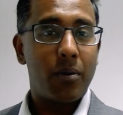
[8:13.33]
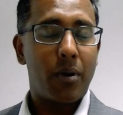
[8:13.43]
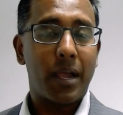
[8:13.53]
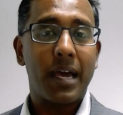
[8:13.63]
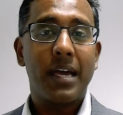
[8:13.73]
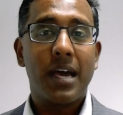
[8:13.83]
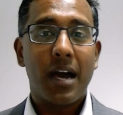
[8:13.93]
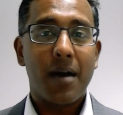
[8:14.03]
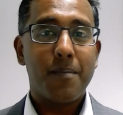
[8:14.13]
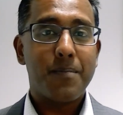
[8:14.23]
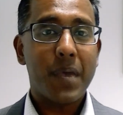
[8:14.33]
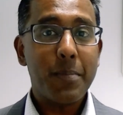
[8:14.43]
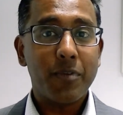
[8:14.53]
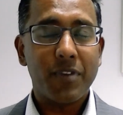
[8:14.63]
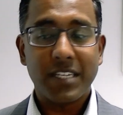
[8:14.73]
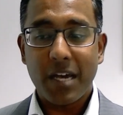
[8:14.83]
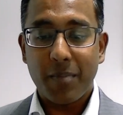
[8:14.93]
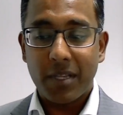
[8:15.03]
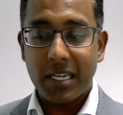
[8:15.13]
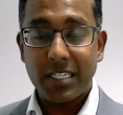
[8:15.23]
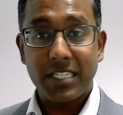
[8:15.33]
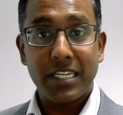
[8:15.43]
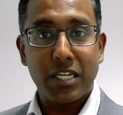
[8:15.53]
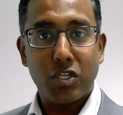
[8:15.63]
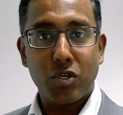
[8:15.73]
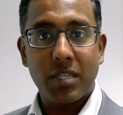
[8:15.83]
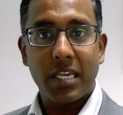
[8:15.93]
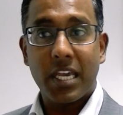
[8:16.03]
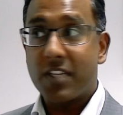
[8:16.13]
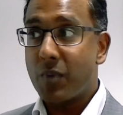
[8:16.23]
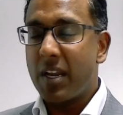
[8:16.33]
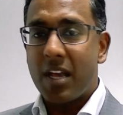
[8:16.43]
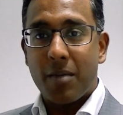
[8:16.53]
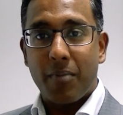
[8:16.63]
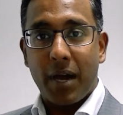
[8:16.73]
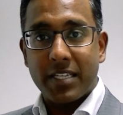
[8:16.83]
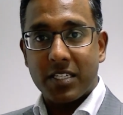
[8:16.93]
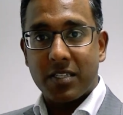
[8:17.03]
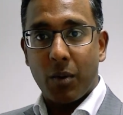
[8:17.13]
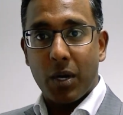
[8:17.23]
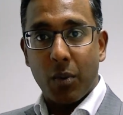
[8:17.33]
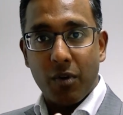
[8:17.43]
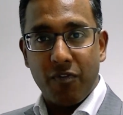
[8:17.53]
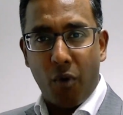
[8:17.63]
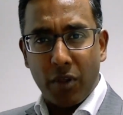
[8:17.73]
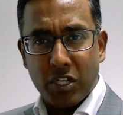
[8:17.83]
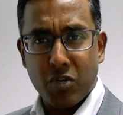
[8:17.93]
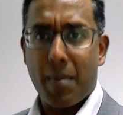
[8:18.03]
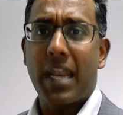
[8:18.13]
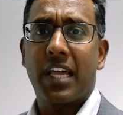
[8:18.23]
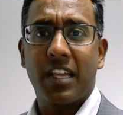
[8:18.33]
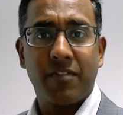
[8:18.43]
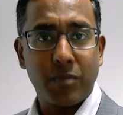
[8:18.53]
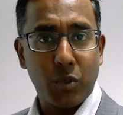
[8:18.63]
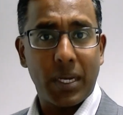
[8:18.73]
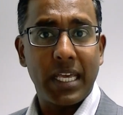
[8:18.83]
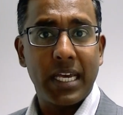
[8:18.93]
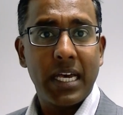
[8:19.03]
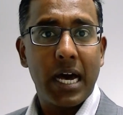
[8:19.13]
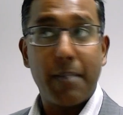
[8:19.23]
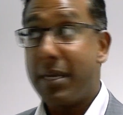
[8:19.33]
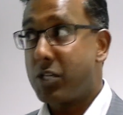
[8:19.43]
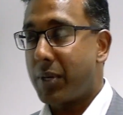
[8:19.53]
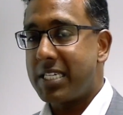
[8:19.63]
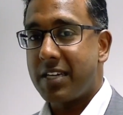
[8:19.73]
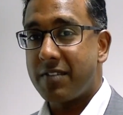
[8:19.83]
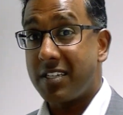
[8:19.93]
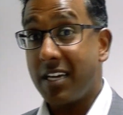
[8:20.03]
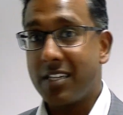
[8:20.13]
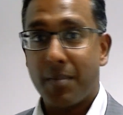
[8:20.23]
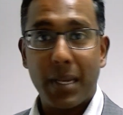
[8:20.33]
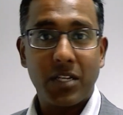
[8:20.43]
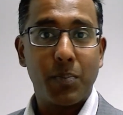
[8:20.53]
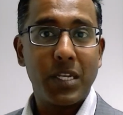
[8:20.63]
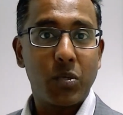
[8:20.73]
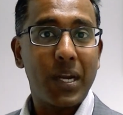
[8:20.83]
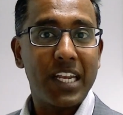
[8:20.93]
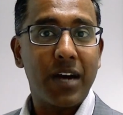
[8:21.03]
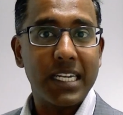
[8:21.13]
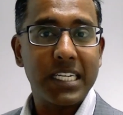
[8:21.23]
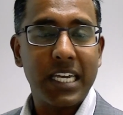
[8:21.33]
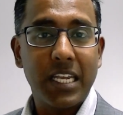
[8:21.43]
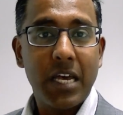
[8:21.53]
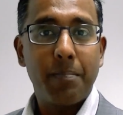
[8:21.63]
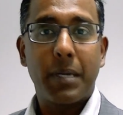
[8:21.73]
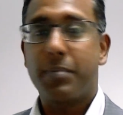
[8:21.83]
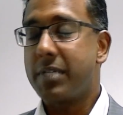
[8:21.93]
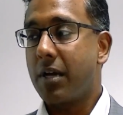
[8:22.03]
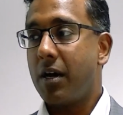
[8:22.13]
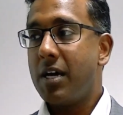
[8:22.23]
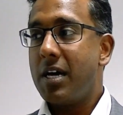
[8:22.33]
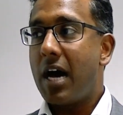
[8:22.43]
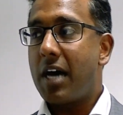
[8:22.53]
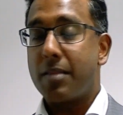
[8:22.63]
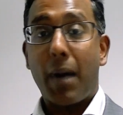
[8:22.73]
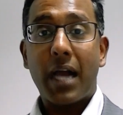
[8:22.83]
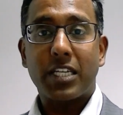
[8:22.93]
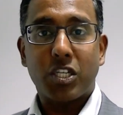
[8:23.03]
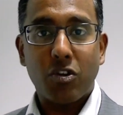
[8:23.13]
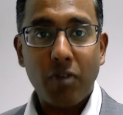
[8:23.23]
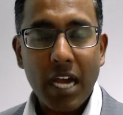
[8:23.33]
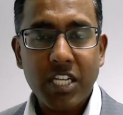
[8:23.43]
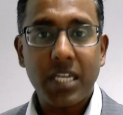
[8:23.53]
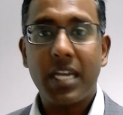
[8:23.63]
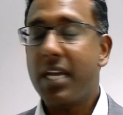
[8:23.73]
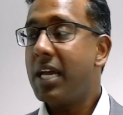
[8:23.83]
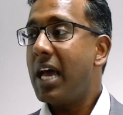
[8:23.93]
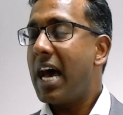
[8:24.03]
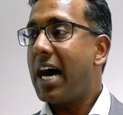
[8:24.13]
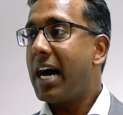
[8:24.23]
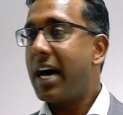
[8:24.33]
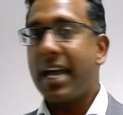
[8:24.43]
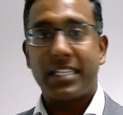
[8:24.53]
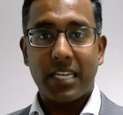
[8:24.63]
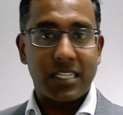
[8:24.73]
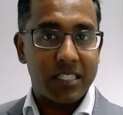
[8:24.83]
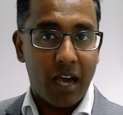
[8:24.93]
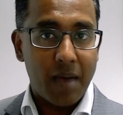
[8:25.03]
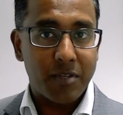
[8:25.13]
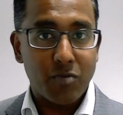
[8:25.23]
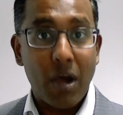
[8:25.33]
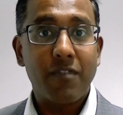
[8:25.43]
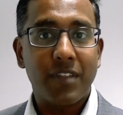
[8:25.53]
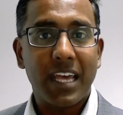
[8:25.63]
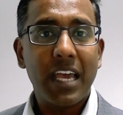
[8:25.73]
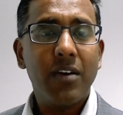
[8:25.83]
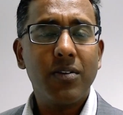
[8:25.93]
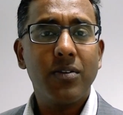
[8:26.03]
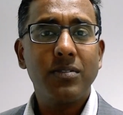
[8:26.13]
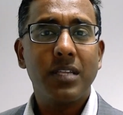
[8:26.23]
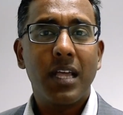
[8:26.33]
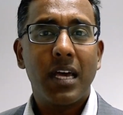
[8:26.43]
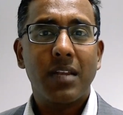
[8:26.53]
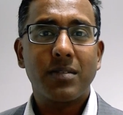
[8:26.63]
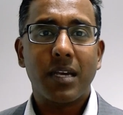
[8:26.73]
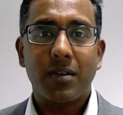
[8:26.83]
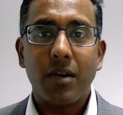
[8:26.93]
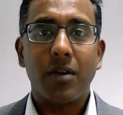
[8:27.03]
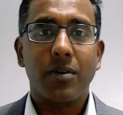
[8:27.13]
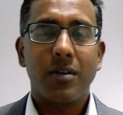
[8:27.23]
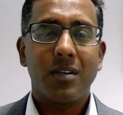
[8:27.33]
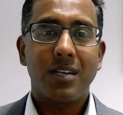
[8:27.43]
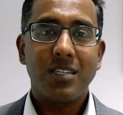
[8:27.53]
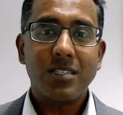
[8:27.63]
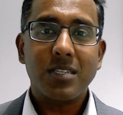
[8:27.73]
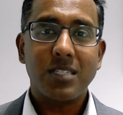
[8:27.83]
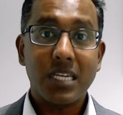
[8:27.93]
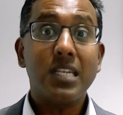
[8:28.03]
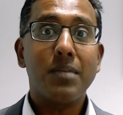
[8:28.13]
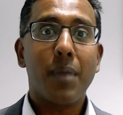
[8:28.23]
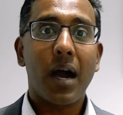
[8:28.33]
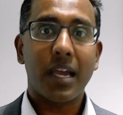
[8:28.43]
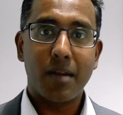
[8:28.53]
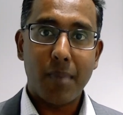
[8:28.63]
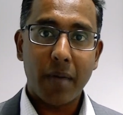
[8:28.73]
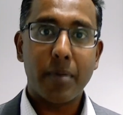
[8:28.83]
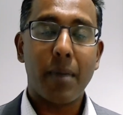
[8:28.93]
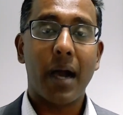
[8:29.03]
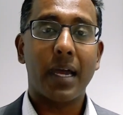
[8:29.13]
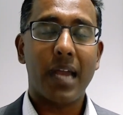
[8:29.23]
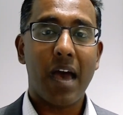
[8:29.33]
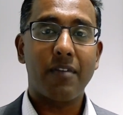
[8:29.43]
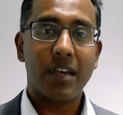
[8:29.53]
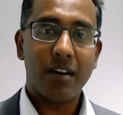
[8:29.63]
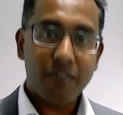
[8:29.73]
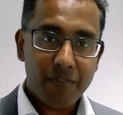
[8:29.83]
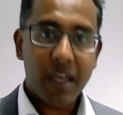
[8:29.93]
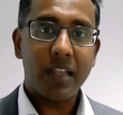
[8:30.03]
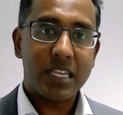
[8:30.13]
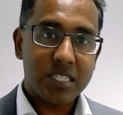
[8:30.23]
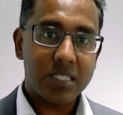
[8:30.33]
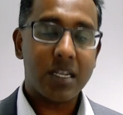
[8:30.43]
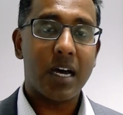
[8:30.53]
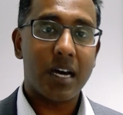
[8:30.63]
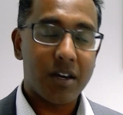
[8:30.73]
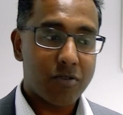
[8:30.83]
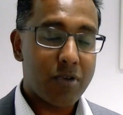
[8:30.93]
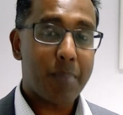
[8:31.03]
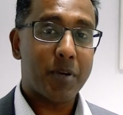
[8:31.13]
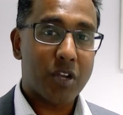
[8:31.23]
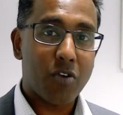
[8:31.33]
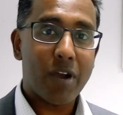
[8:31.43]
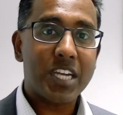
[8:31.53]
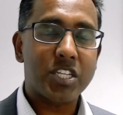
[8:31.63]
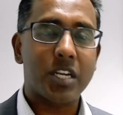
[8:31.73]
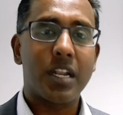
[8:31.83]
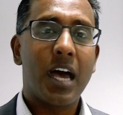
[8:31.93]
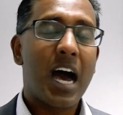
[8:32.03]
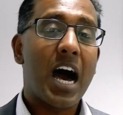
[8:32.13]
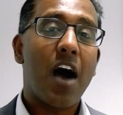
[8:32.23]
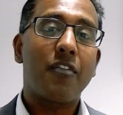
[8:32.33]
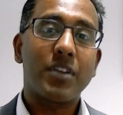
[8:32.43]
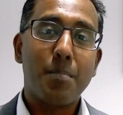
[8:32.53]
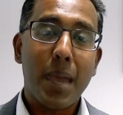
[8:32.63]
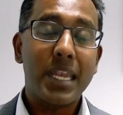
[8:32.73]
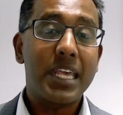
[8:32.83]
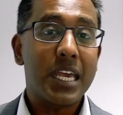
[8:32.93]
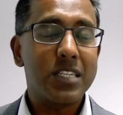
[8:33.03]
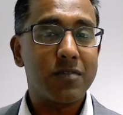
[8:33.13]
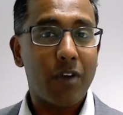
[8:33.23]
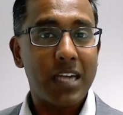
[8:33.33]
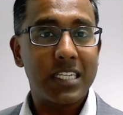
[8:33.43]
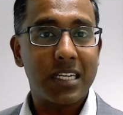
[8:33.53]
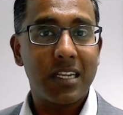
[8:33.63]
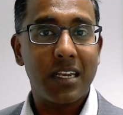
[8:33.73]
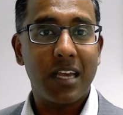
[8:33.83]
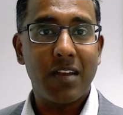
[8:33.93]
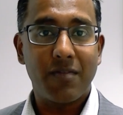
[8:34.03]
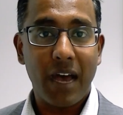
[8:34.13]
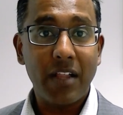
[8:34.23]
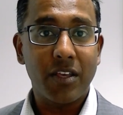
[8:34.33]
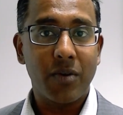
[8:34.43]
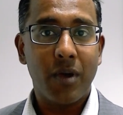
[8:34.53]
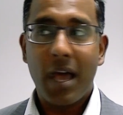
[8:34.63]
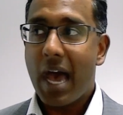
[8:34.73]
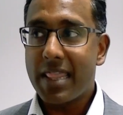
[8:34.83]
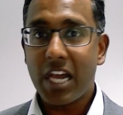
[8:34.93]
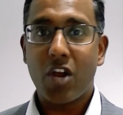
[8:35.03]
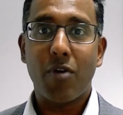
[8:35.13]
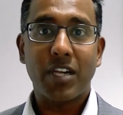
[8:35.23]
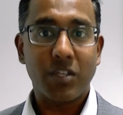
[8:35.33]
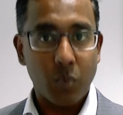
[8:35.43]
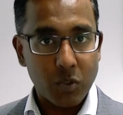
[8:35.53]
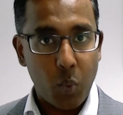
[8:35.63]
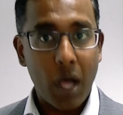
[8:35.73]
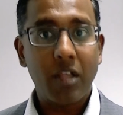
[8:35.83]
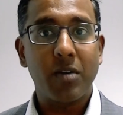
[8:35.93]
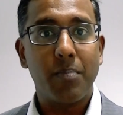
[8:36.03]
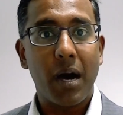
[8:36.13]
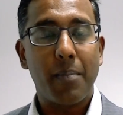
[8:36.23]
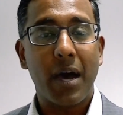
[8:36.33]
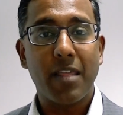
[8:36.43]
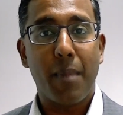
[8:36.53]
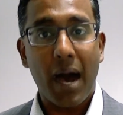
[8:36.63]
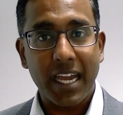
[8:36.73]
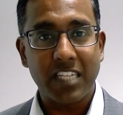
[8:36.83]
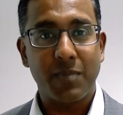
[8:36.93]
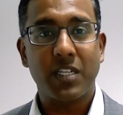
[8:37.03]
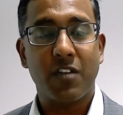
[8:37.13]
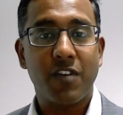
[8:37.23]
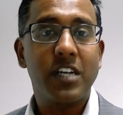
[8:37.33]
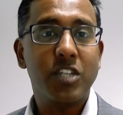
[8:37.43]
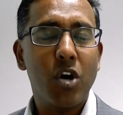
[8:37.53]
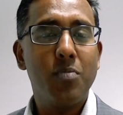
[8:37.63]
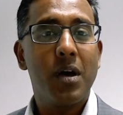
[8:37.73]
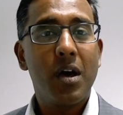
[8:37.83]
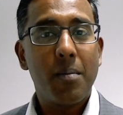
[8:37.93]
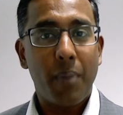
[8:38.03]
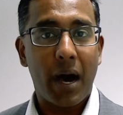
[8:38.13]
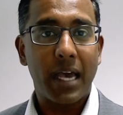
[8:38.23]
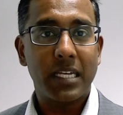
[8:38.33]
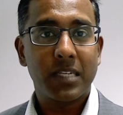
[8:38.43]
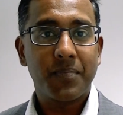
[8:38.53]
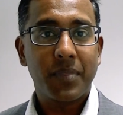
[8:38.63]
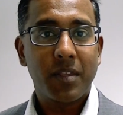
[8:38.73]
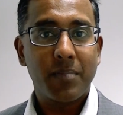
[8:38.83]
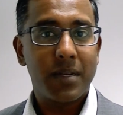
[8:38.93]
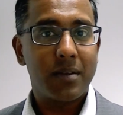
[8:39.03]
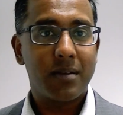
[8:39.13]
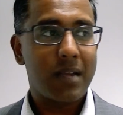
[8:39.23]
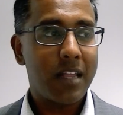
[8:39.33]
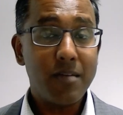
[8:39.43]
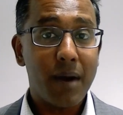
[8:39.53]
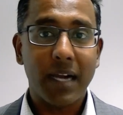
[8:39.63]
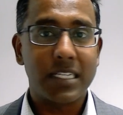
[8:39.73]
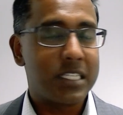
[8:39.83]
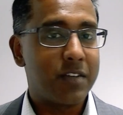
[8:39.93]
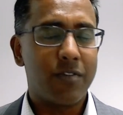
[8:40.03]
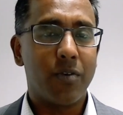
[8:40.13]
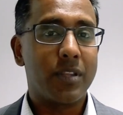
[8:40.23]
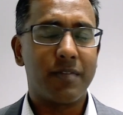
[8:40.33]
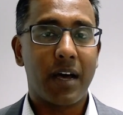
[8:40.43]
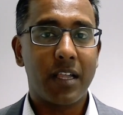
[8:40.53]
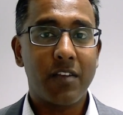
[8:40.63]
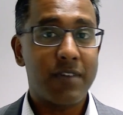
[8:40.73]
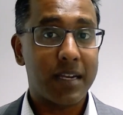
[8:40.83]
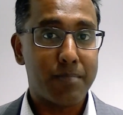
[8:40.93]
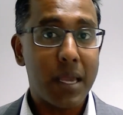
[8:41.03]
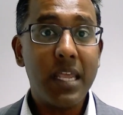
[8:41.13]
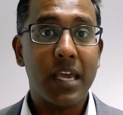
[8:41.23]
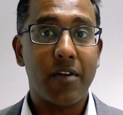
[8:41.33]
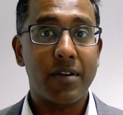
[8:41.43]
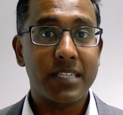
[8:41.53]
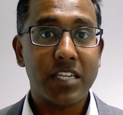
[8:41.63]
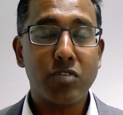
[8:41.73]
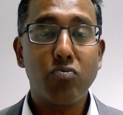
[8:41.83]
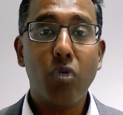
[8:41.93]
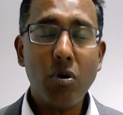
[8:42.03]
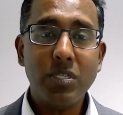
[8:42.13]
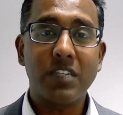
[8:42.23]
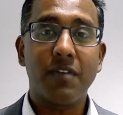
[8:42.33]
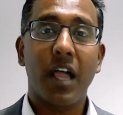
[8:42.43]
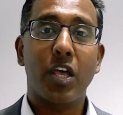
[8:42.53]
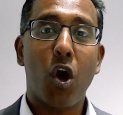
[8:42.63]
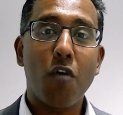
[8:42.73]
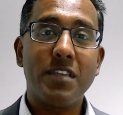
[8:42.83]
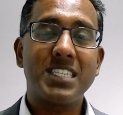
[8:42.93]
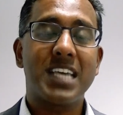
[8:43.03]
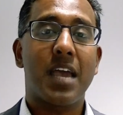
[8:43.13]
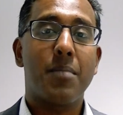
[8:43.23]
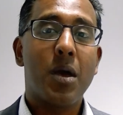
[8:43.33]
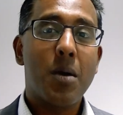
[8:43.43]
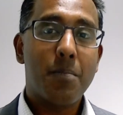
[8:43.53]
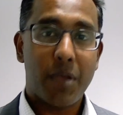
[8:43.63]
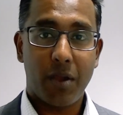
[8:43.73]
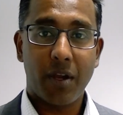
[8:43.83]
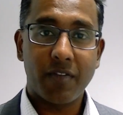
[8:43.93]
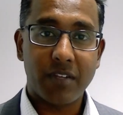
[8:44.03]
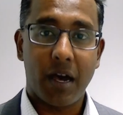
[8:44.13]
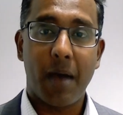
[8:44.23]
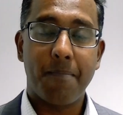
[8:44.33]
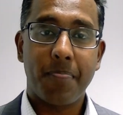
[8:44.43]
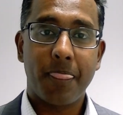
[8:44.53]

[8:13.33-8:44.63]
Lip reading: okay? People, for example, in Sydney during the years when prices were falling dramatically from mid-2017 to mid-2019, people said, the market's crashing, it's time to run for the hills. And I was like, no. It's just the Sydney market and Melbourne market are having a fairly rapid correction after many years of rising in value. And that correction was welcomed by the market, especially first home buyers. But other markets didn't fall in value. In fact, many areas actually rose in value over the same period of time.